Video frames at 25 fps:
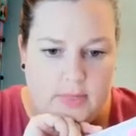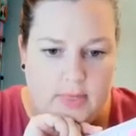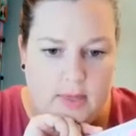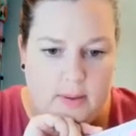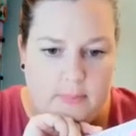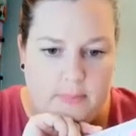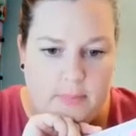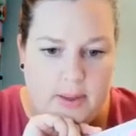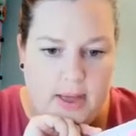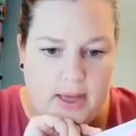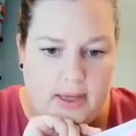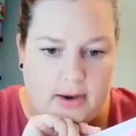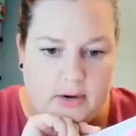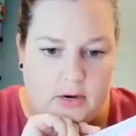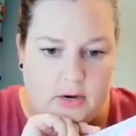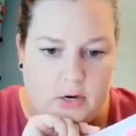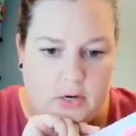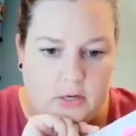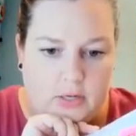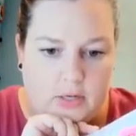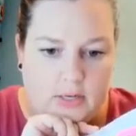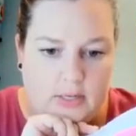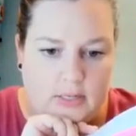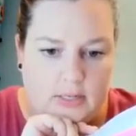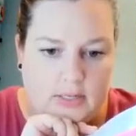with a
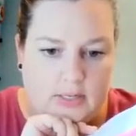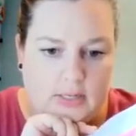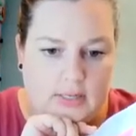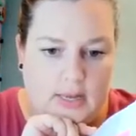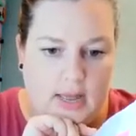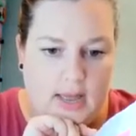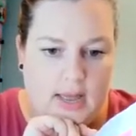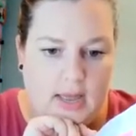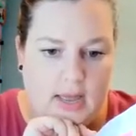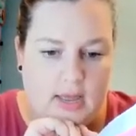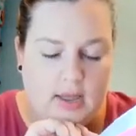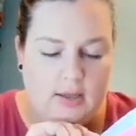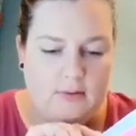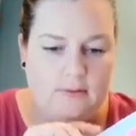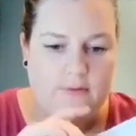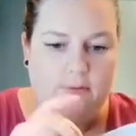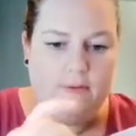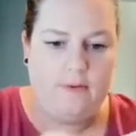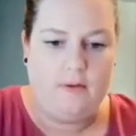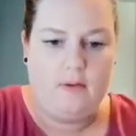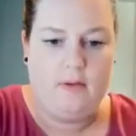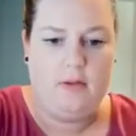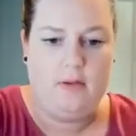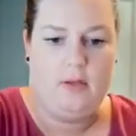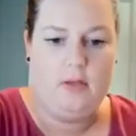binder to save
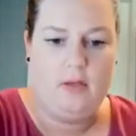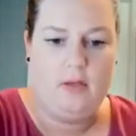